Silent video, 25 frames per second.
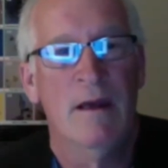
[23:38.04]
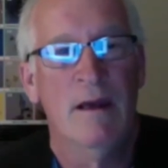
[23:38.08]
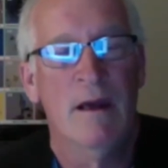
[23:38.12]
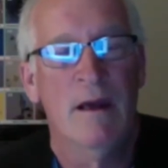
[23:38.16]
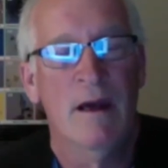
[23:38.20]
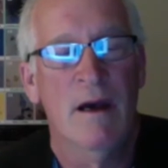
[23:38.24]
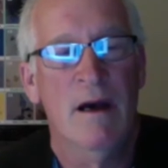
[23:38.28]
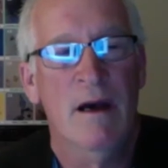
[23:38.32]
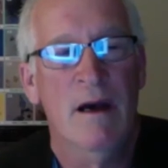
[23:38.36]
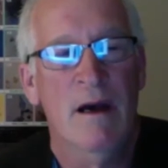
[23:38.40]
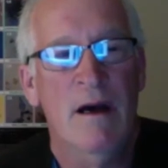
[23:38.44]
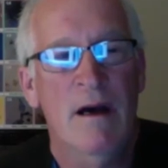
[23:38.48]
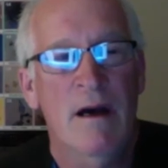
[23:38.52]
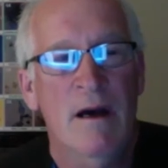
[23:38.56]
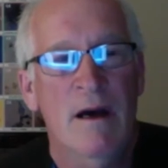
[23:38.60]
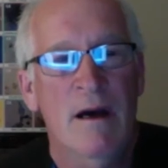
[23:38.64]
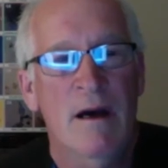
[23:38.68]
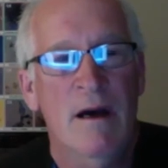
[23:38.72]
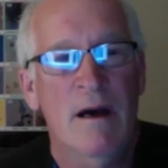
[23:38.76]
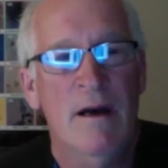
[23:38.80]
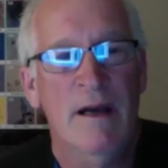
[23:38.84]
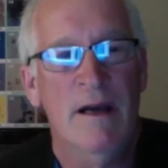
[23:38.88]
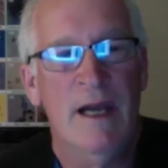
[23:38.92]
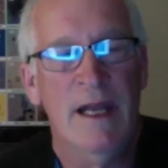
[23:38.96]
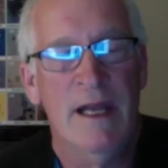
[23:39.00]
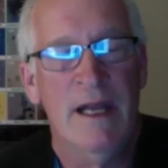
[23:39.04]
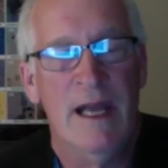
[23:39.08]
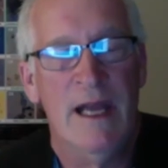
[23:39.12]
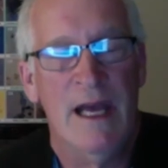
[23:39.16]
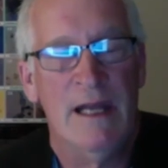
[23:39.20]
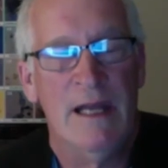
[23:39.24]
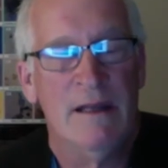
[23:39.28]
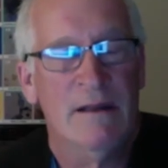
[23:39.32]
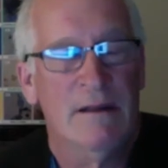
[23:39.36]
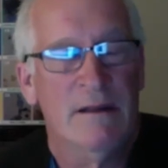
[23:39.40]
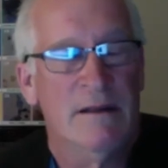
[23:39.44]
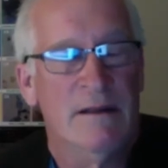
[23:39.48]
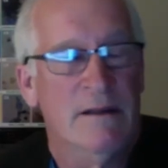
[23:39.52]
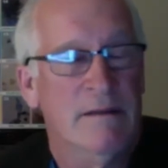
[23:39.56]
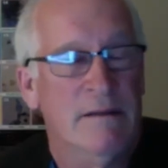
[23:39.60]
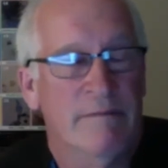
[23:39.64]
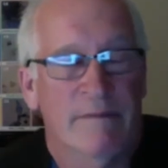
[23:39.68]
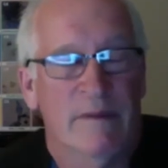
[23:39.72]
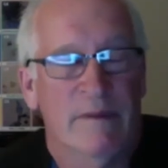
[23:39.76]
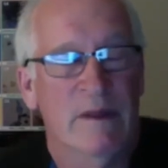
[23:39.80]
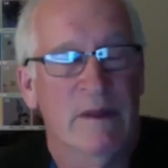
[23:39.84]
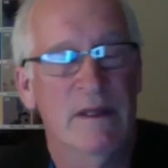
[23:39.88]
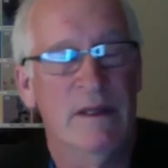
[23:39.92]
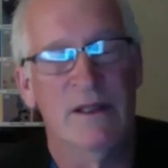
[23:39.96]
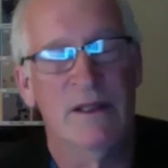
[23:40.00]
and that
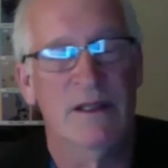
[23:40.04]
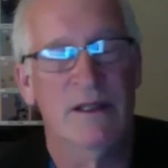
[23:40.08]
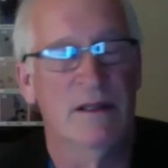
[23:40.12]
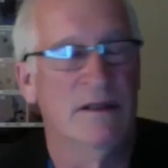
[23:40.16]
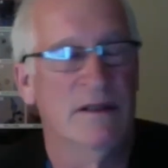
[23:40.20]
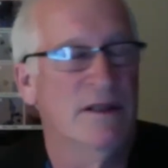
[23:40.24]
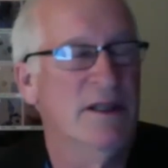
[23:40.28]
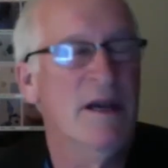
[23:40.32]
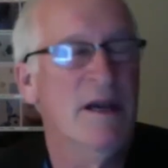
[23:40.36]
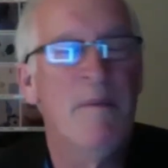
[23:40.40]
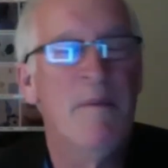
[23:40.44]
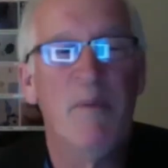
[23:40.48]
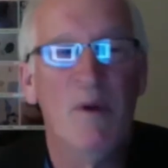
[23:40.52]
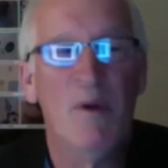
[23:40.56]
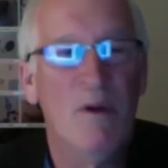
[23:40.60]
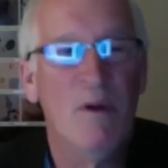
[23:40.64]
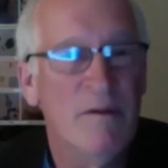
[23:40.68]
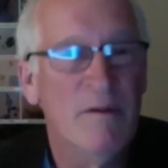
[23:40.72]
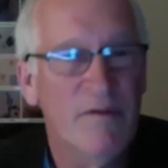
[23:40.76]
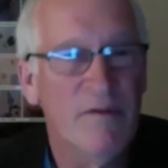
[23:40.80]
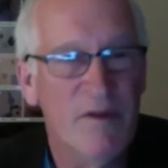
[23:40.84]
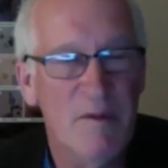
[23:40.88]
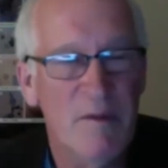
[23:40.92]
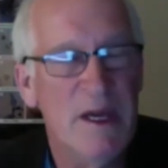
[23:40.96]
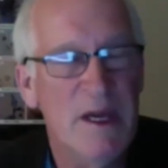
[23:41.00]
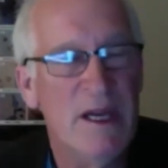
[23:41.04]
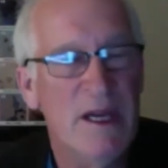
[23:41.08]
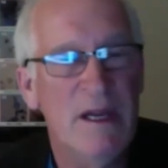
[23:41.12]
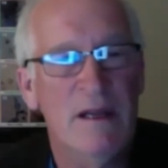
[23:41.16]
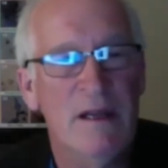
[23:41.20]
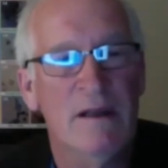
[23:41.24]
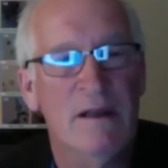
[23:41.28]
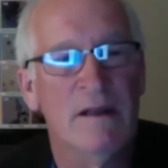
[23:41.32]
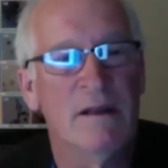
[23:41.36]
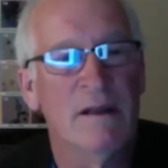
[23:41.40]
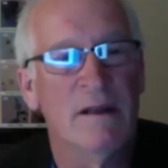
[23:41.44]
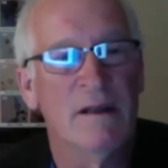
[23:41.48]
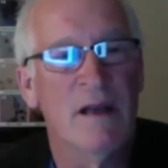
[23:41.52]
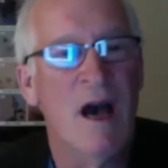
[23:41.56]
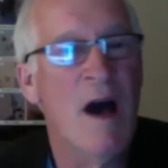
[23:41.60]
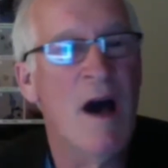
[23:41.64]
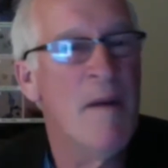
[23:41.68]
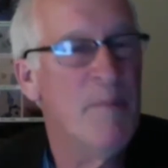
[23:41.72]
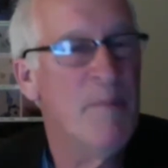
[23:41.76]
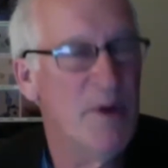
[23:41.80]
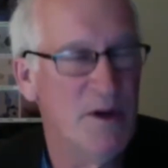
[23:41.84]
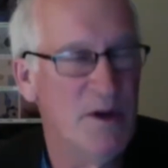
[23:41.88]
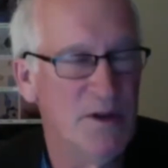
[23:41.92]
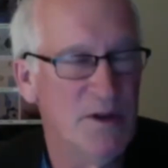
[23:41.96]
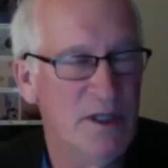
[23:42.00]
is simple for me.
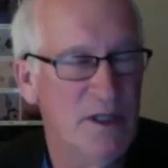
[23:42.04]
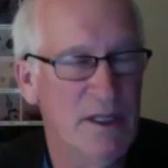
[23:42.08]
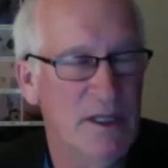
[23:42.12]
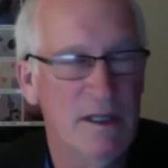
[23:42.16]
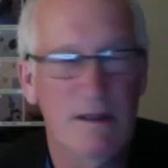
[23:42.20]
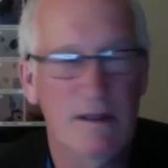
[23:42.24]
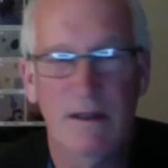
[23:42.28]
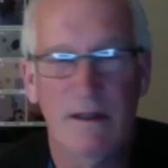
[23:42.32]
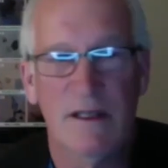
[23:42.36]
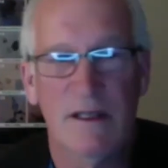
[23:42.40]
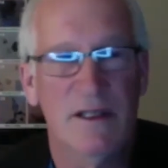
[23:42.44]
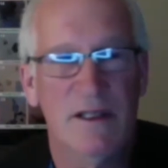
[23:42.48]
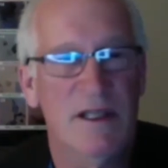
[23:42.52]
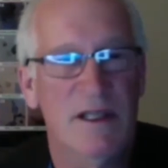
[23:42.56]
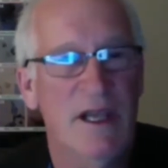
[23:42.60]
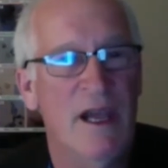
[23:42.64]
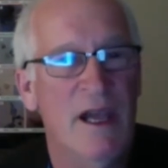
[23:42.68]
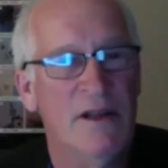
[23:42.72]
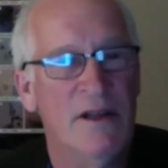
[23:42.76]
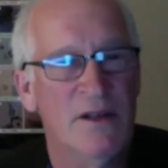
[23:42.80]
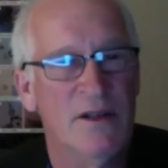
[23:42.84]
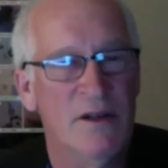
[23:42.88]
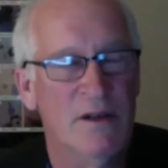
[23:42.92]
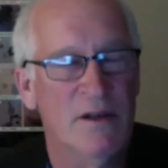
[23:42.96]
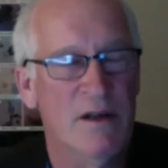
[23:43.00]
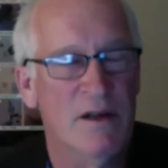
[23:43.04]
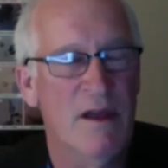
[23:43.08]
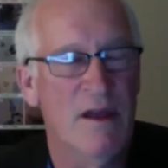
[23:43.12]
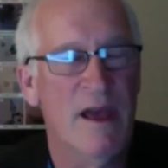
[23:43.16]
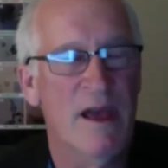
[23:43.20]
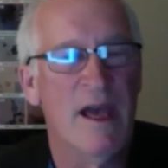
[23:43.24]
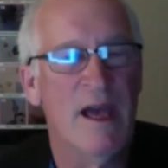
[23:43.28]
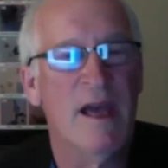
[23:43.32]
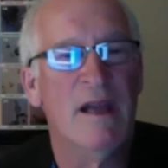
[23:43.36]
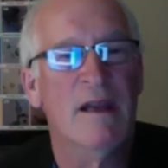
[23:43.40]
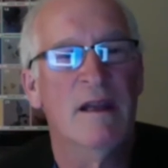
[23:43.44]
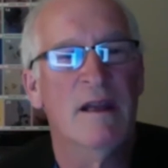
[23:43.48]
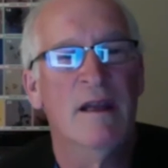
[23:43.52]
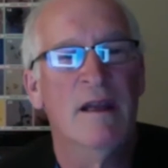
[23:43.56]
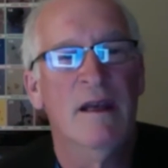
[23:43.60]
Composting is the answer to that.